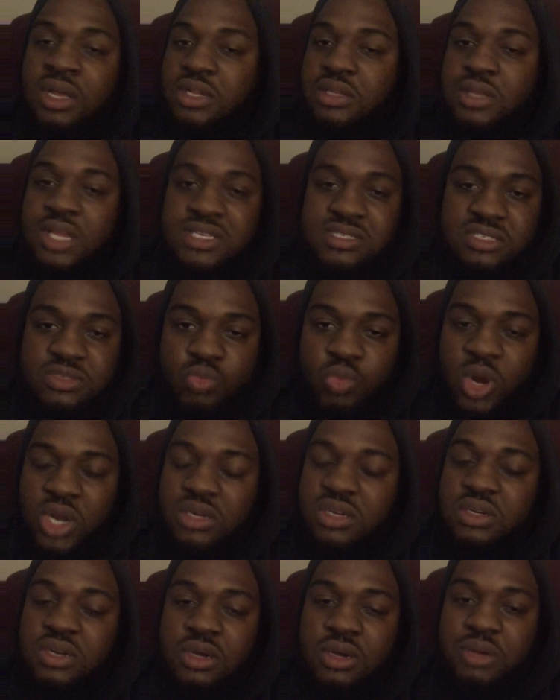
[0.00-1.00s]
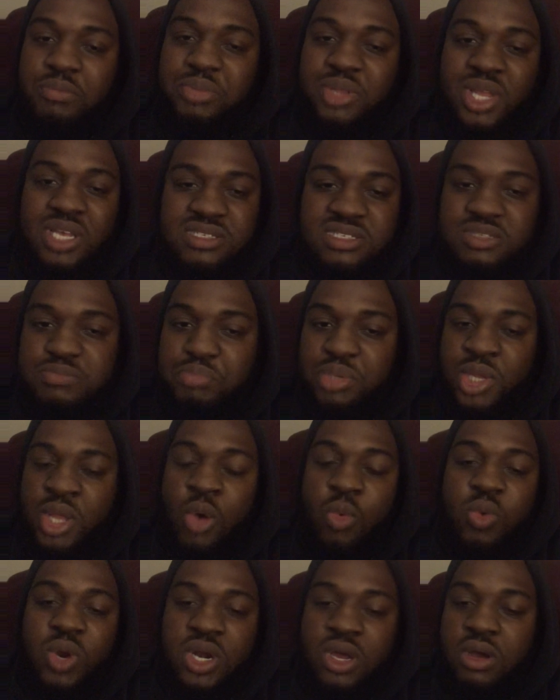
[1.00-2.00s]
Let's run it up. Let's
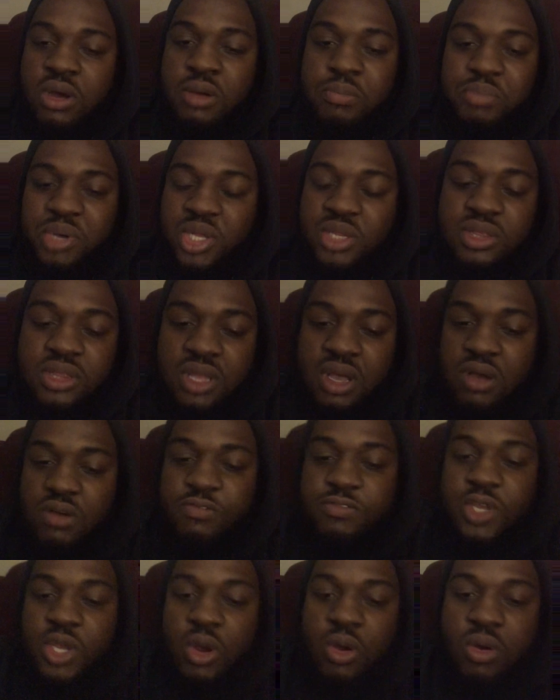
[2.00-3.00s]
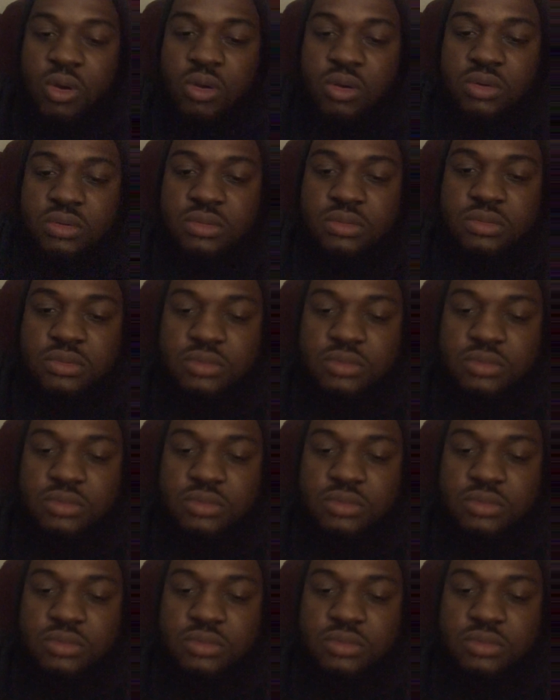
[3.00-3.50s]
blow it up. Love y'all.